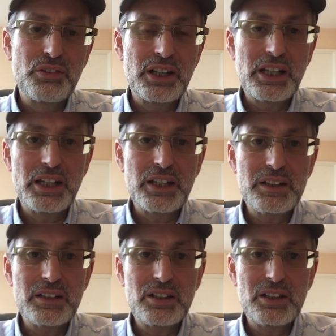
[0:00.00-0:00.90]

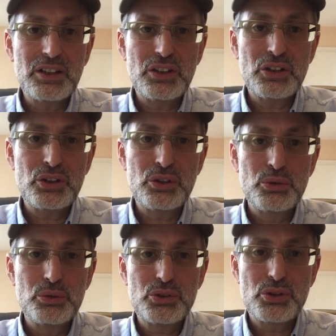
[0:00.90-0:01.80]
here,
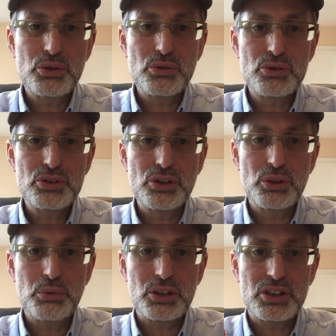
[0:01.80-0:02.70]
you choose
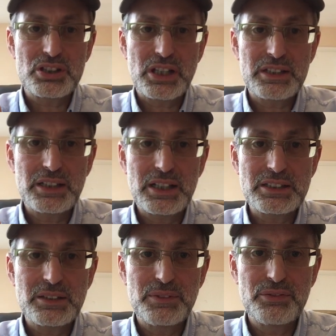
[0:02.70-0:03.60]
your wattage, I think I
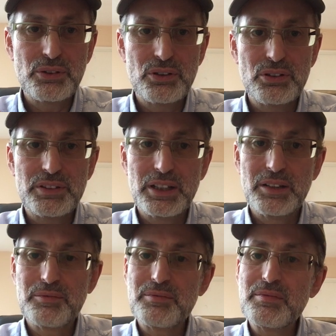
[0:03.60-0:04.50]
said before, yeah.